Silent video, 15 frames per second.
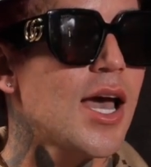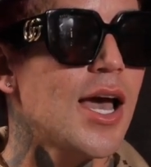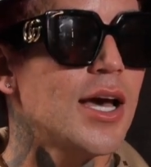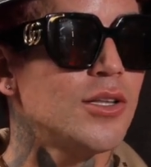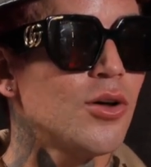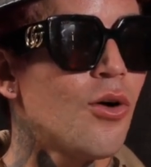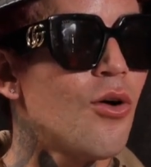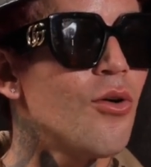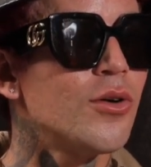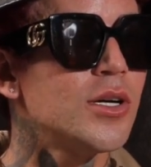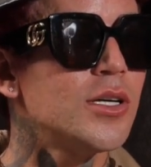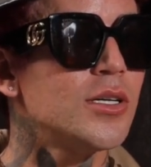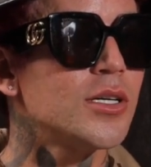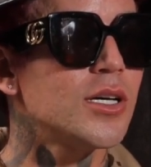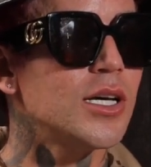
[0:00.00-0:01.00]
and the
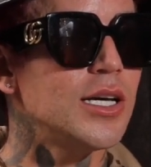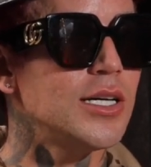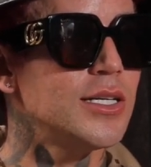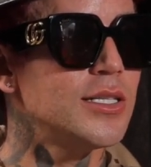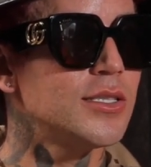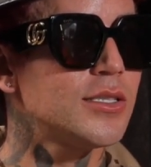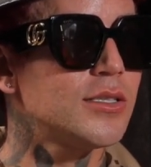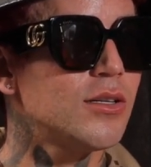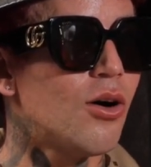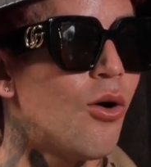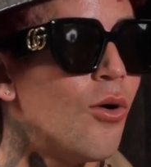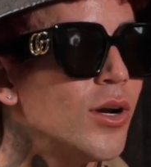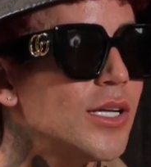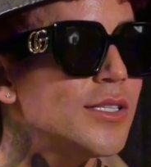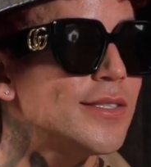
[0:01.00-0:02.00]
owner is
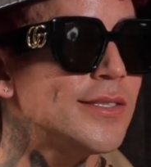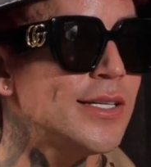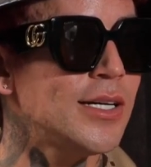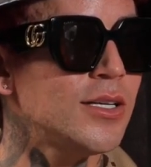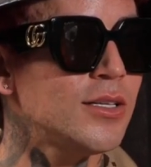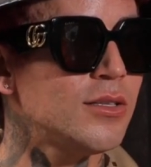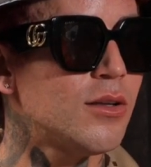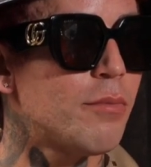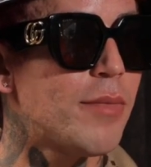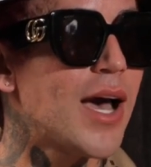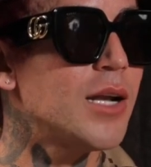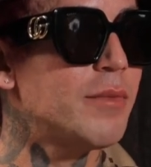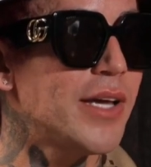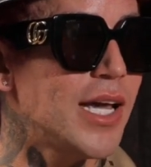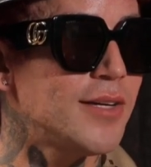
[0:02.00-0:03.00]
only seeing the
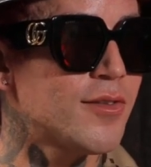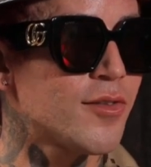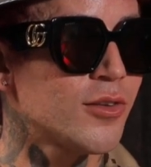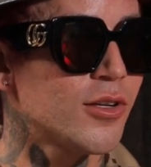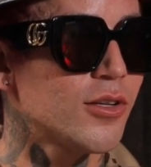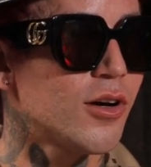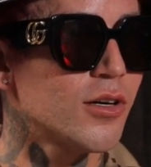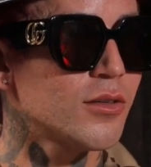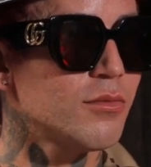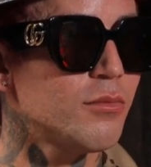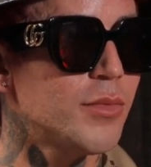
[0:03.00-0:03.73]
bad behavior from the dog,